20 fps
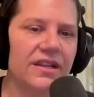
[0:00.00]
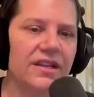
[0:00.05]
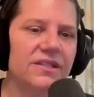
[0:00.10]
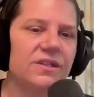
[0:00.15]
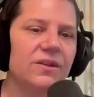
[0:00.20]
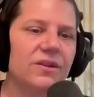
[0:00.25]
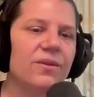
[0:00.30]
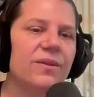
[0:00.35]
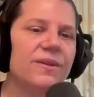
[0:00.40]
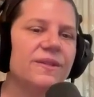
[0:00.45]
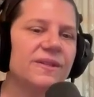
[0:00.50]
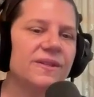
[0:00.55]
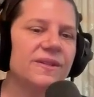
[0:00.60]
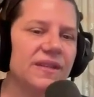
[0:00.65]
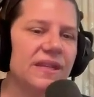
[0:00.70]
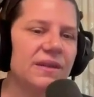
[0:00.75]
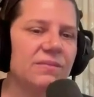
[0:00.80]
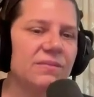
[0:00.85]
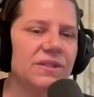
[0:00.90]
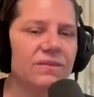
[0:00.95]
So, this
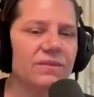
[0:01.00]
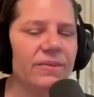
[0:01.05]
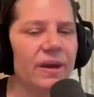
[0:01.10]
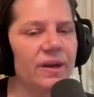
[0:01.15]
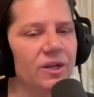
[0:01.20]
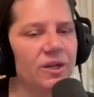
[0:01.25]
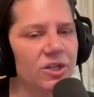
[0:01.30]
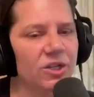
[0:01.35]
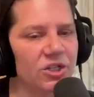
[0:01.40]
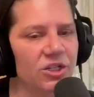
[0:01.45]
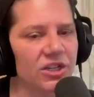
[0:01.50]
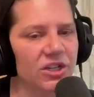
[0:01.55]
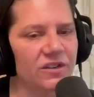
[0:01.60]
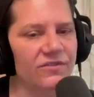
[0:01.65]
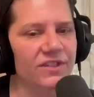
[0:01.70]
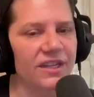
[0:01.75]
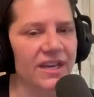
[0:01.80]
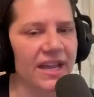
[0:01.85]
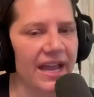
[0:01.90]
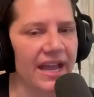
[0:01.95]
theme is about a
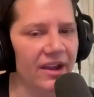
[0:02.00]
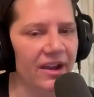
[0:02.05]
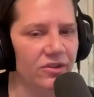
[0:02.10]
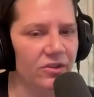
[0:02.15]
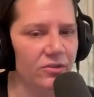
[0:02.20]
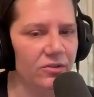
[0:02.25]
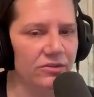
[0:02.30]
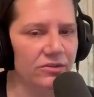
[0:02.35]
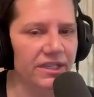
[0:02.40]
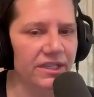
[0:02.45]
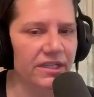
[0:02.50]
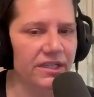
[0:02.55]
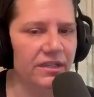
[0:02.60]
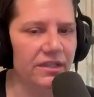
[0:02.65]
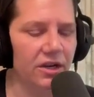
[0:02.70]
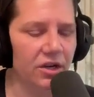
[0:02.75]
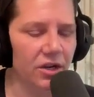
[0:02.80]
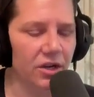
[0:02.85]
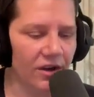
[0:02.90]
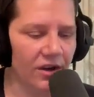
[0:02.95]
shift in how you
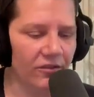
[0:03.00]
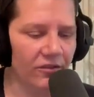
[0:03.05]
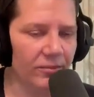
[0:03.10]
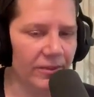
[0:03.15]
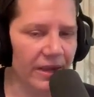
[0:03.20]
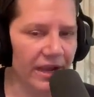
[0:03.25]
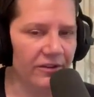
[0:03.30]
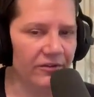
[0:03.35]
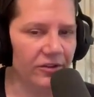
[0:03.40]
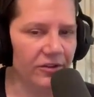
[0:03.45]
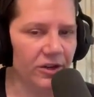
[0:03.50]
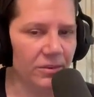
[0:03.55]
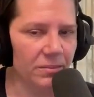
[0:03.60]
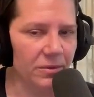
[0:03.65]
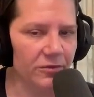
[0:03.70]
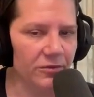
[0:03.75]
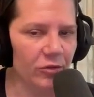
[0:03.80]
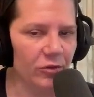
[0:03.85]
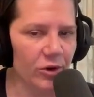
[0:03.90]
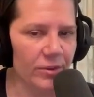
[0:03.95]
lead, not from effort,
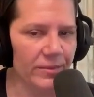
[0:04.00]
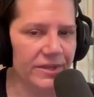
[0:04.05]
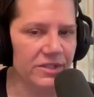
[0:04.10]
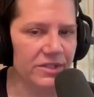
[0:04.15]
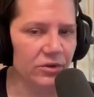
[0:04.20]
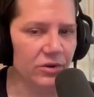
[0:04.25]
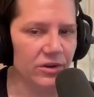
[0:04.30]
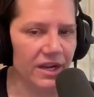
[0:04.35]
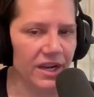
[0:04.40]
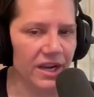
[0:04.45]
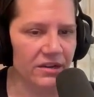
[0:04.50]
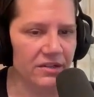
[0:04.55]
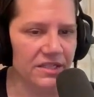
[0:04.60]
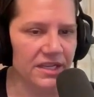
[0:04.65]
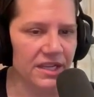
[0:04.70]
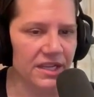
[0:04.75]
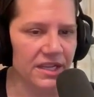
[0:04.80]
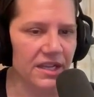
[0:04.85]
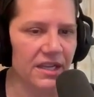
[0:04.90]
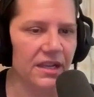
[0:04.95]
performance, or
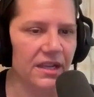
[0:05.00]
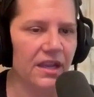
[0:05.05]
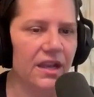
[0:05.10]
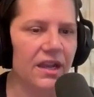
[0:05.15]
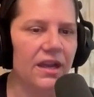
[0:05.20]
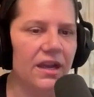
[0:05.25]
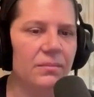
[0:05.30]
caretaking,